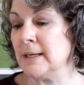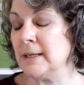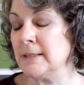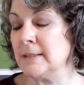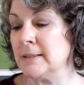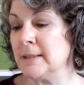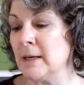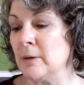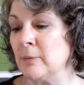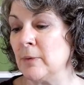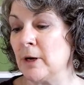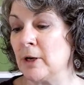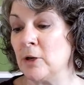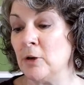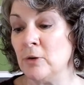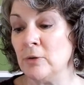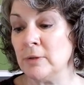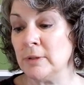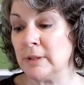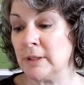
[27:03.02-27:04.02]
says that
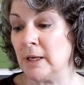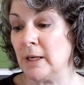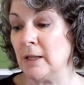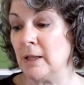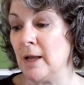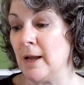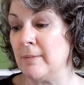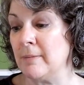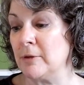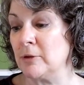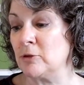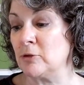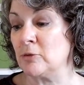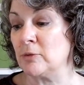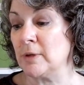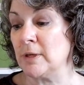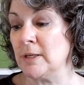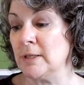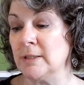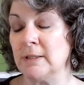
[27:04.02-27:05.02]
raccoons can climb the
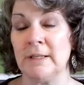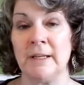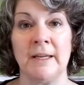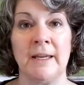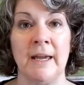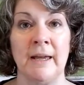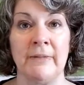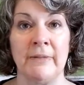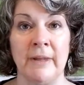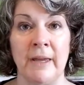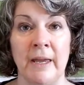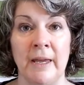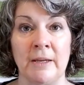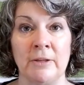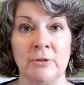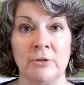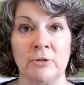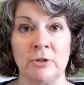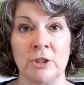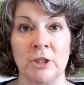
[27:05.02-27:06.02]
trees to get the
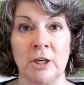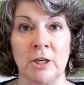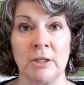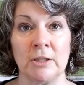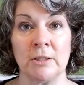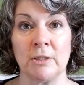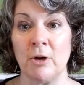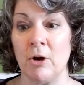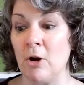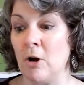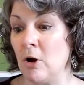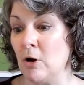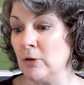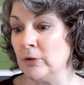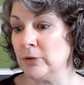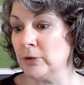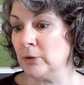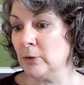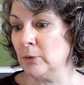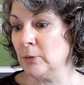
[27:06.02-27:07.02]
eggs or chicks
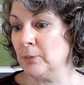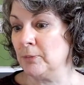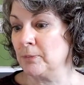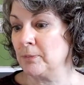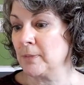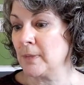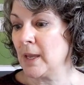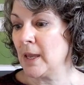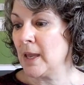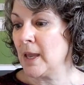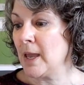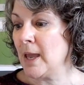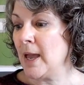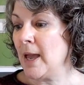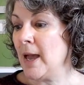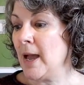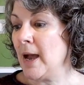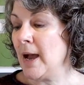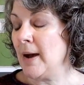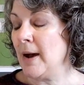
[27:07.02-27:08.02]
also.
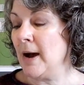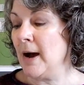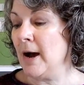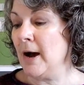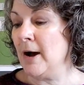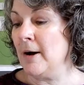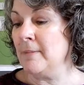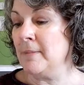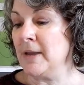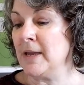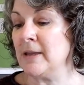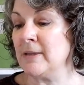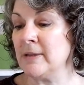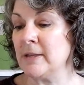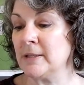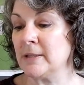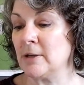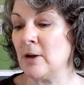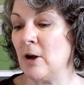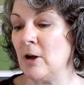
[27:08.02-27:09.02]
In
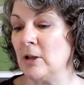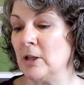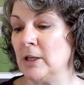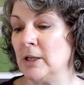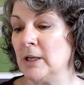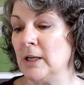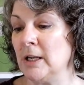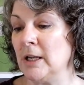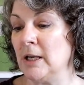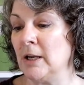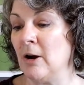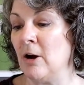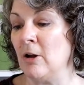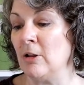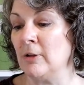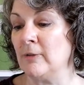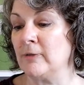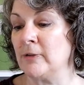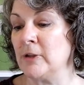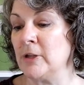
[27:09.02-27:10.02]
this colony,
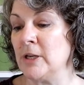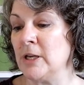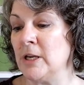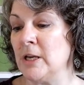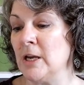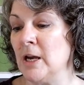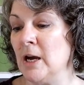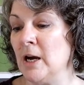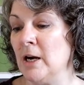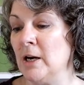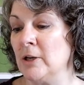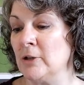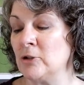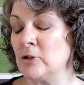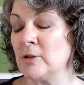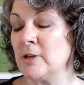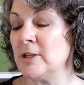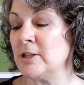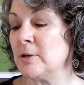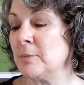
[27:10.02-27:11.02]
all of the
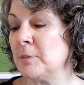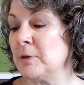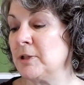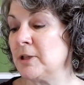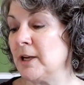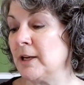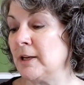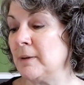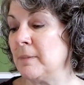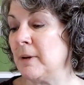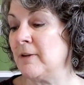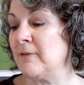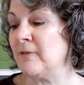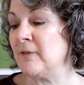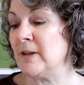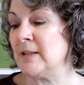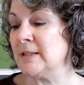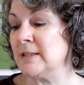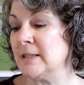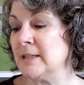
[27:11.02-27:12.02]
trees are protected by
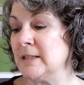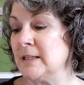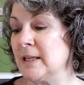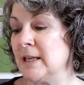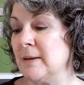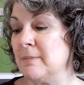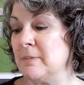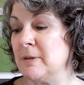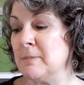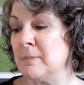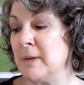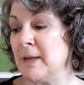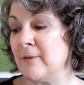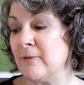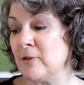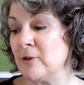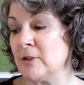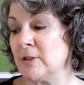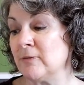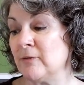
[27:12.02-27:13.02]
fencing to keep the
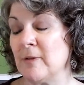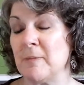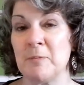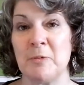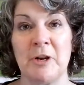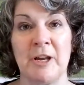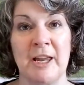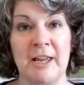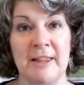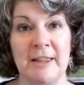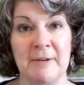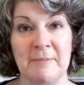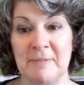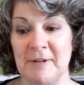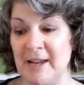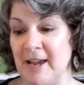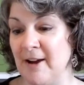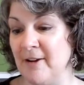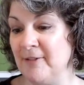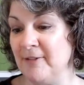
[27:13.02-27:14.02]
beavers from bringing
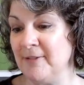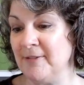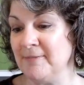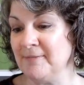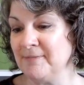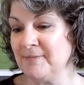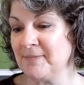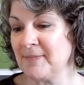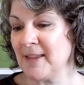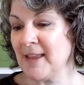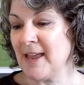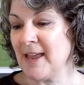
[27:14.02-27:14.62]
them down.